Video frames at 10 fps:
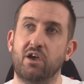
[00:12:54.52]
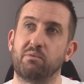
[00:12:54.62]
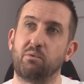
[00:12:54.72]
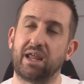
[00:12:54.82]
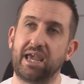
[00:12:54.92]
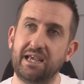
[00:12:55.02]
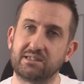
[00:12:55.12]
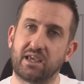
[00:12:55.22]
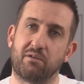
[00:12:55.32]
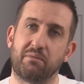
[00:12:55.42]
but what it is
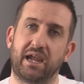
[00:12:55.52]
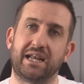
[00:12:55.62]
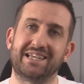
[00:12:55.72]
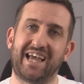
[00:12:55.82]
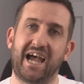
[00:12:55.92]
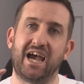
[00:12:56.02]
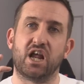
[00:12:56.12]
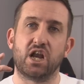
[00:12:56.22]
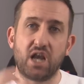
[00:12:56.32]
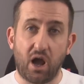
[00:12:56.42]
going to mean is that
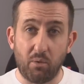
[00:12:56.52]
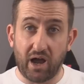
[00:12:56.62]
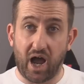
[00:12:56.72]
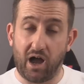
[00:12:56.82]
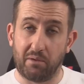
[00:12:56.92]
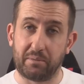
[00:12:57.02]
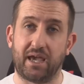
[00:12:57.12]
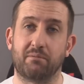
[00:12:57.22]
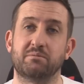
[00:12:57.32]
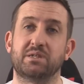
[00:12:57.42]
at lower
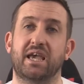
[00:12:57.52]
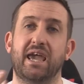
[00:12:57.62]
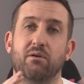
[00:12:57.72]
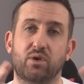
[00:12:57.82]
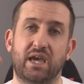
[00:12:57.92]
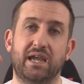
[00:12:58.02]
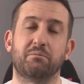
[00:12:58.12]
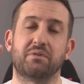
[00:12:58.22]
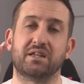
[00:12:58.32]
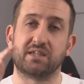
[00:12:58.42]
RPMs it will
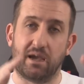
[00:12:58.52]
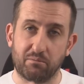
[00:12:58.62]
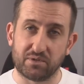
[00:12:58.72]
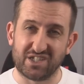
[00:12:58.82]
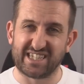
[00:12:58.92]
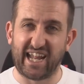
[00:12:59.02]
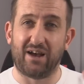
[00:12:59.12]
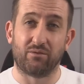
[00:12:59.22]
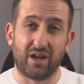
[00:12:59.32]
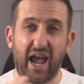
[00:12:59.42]
keep the temperatures
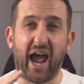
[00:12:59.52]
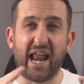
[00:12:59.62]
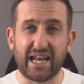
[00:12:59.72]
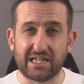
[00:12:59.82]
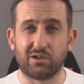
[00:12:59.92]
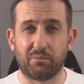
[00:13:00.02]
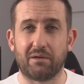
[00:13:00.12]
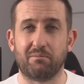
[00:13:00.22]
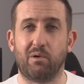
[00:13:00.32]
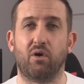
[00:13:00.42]
down a little
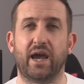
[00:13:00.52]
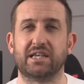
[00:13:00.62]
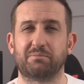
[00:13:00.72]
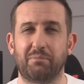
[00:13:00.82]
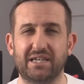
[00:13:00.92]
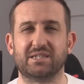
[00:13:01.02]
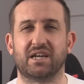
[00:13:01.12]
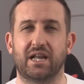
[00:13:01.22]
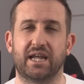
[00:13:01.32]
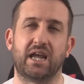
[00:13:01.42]
bit more. It's
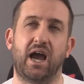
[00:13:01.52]
basically